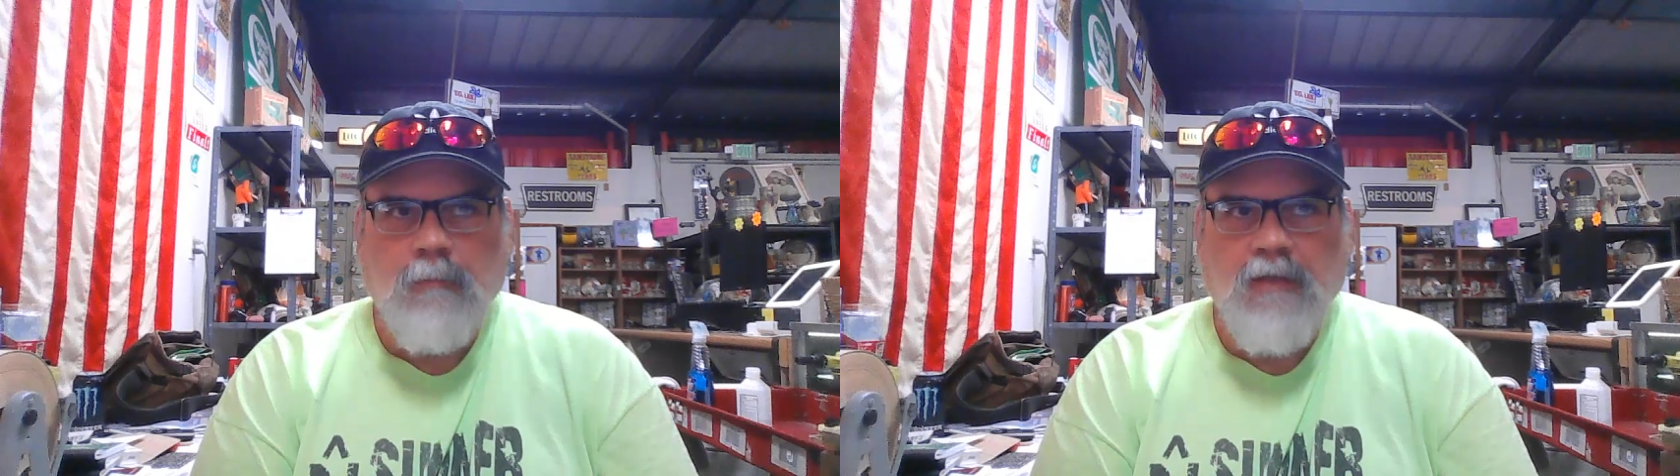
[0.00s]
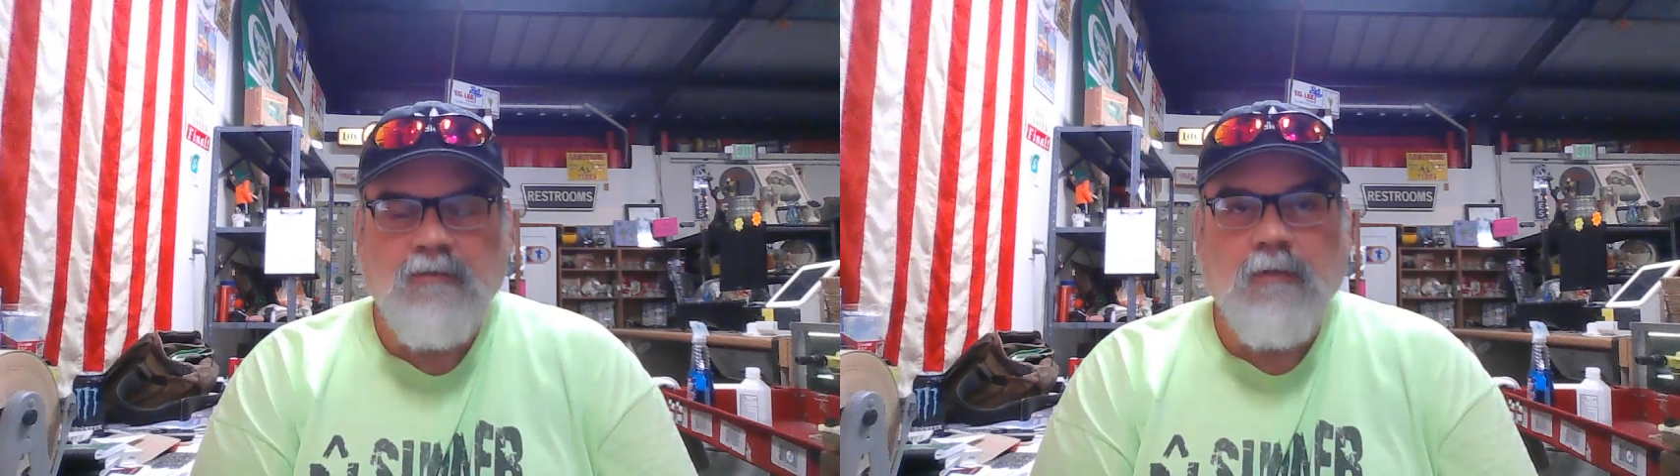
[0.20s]

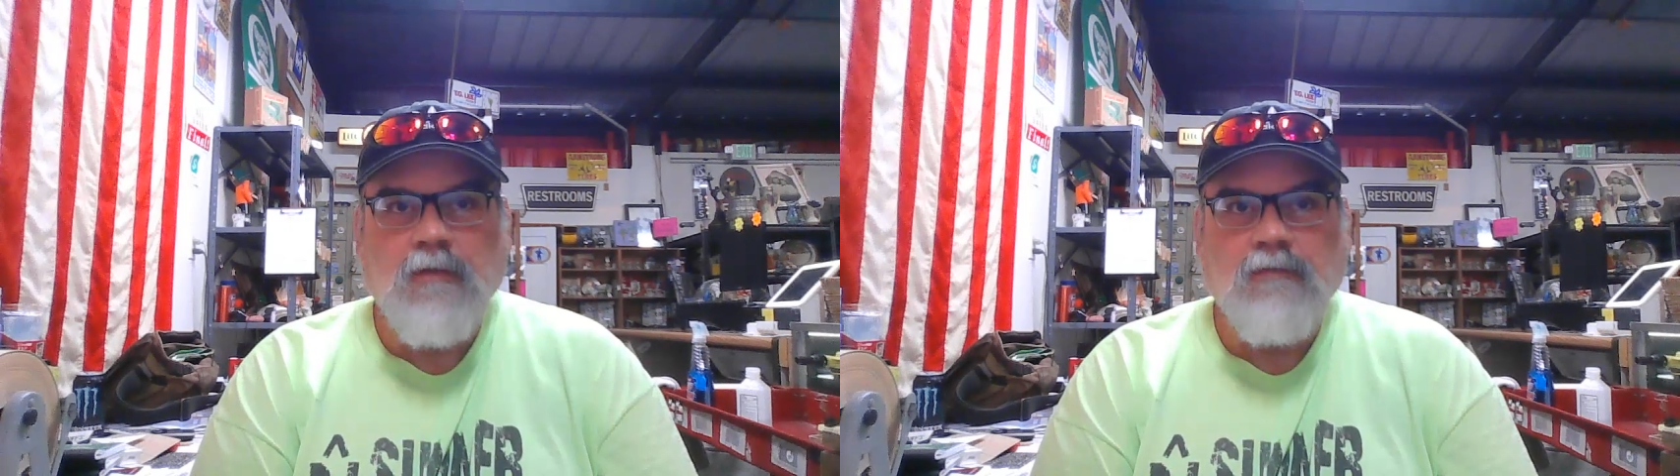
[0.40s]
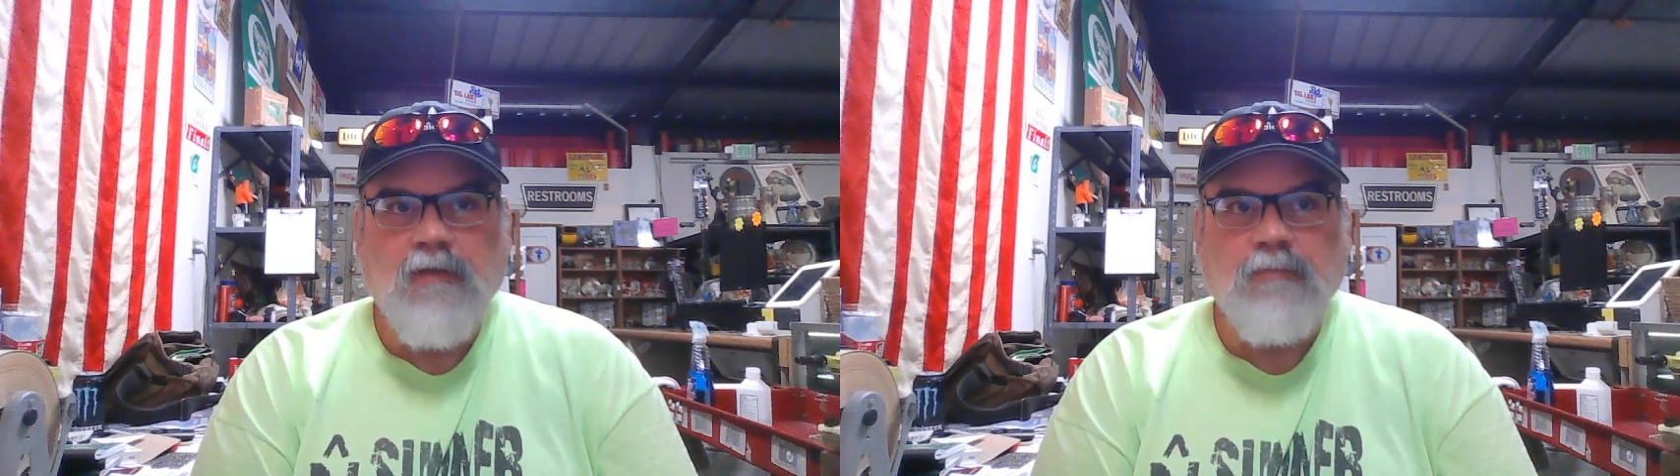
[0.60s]

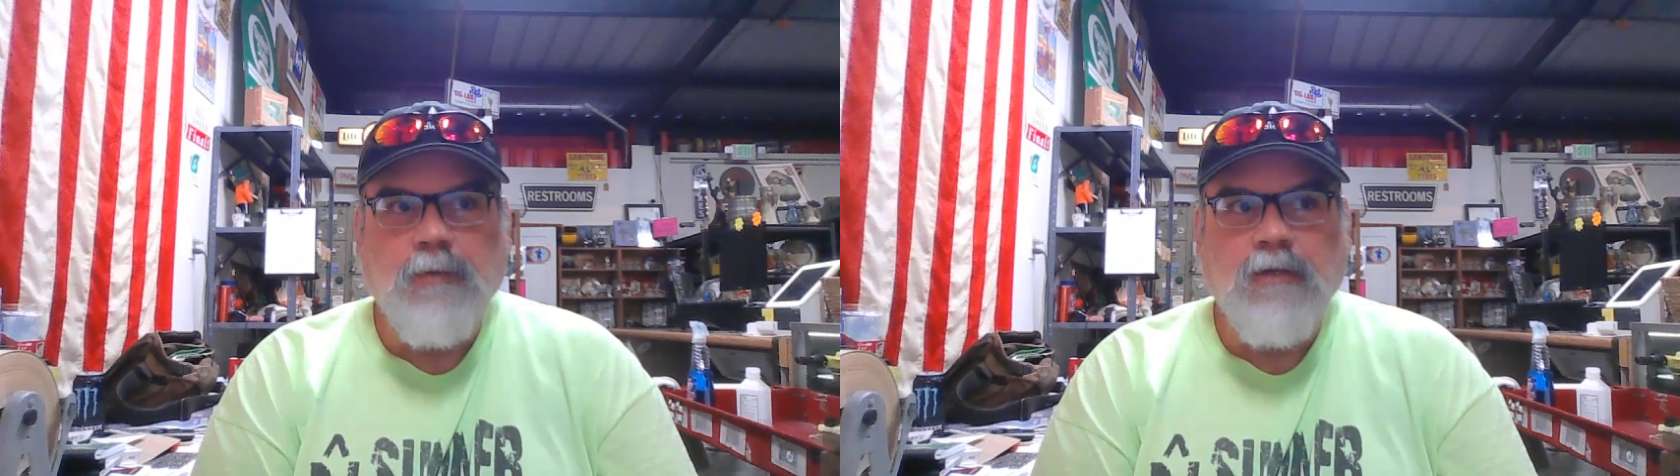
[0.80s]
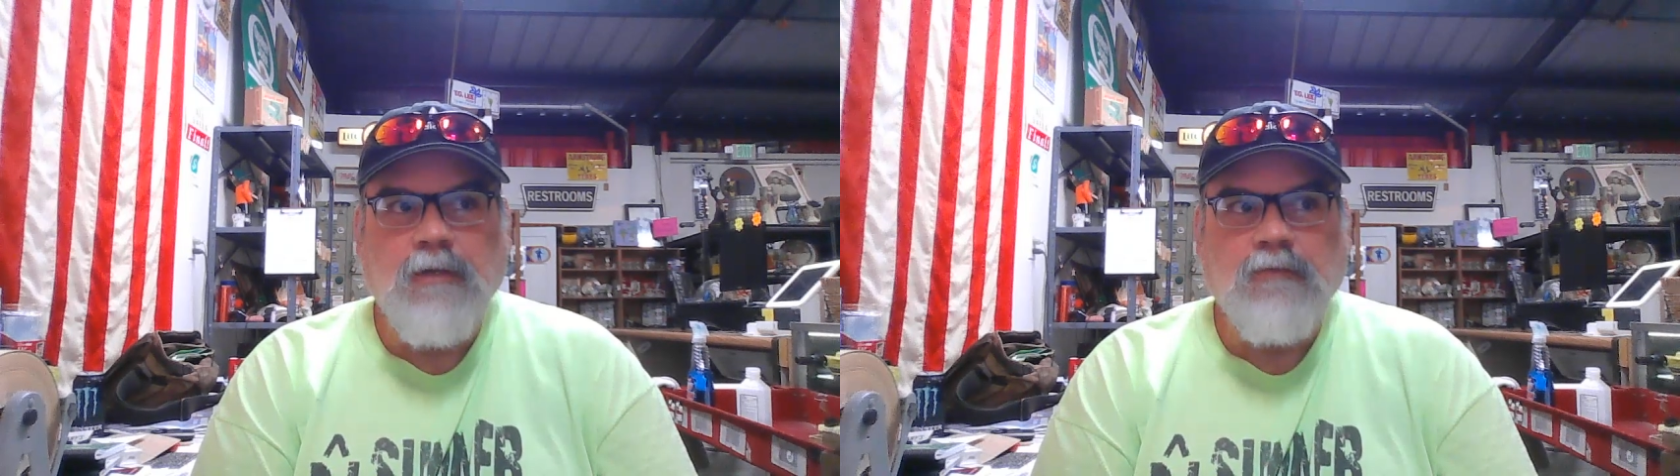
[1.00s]
basically
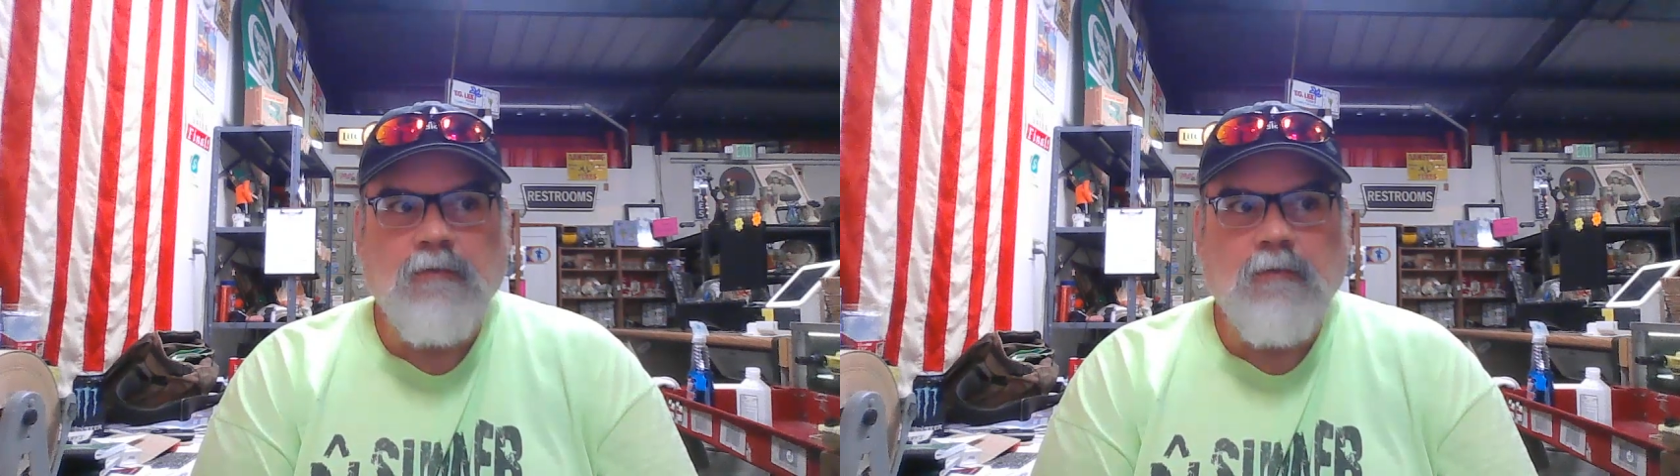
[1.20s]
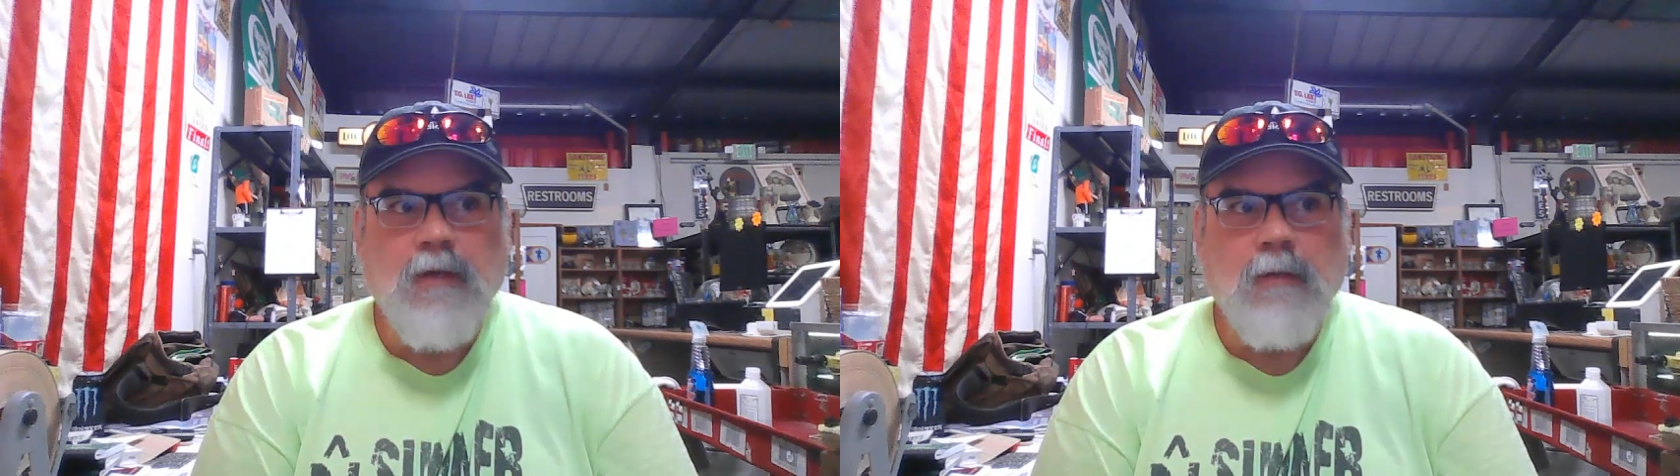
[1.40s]
Facebook,
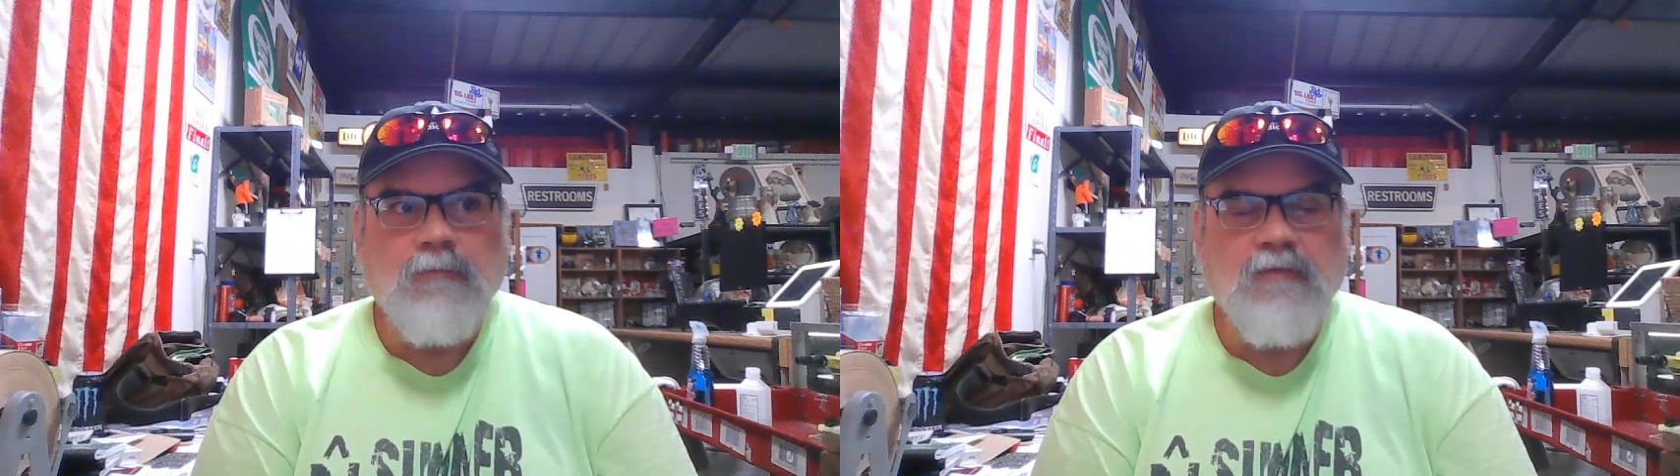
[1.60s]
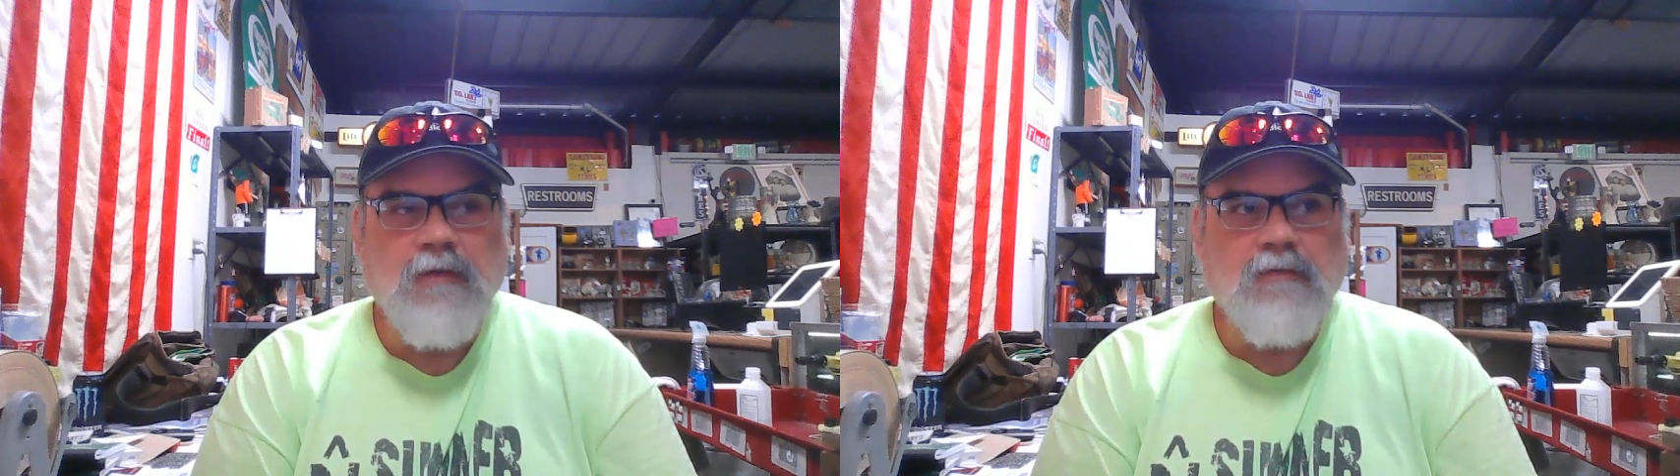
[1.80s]

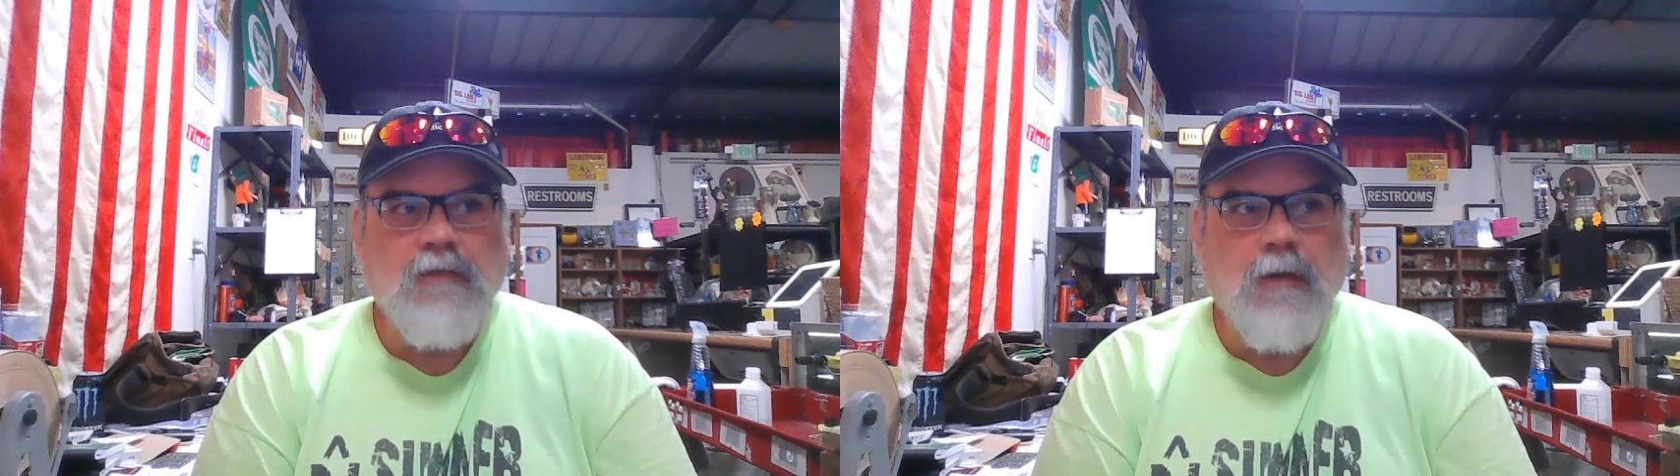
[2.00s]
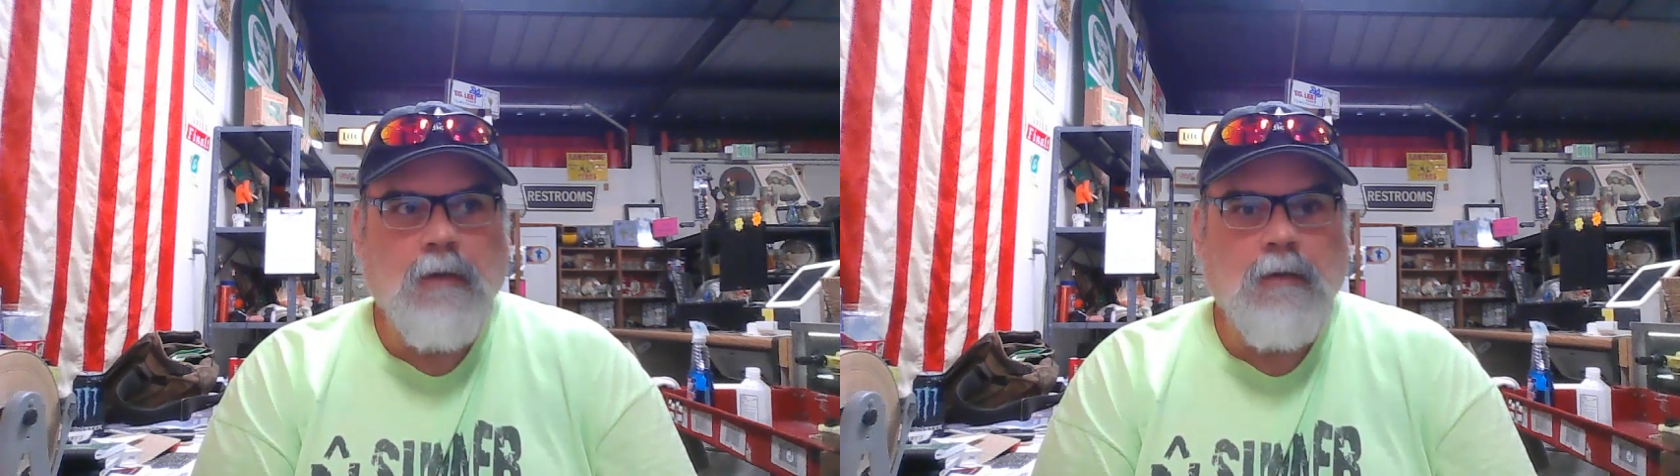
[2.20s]
Instagram,
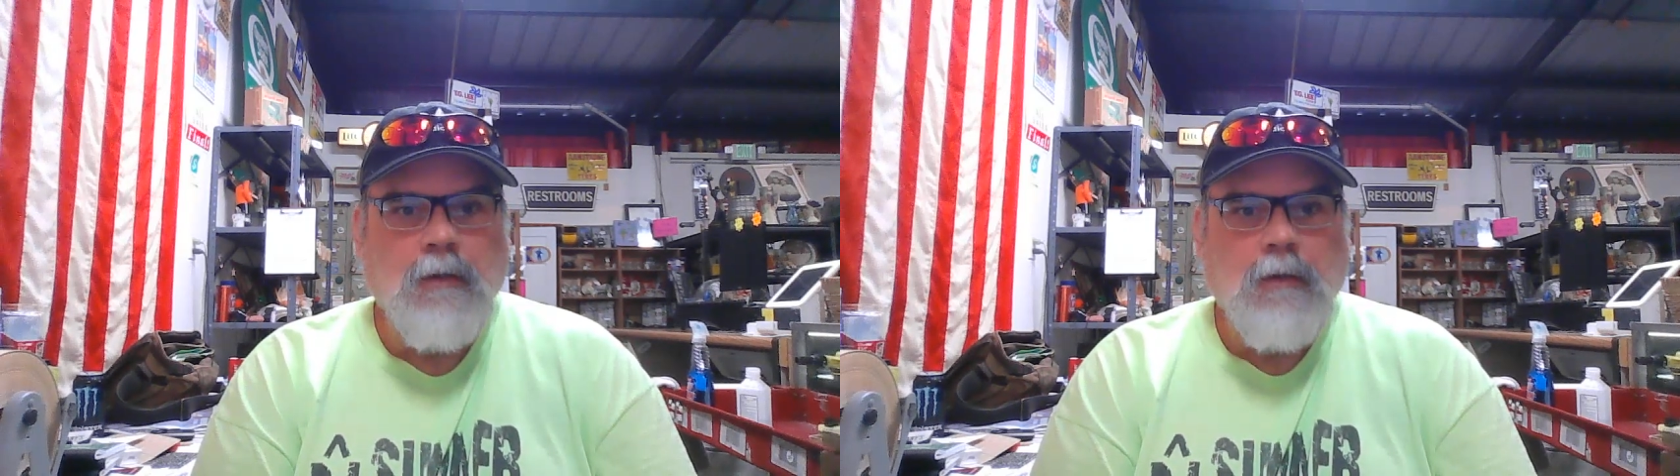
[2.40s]
TikTok,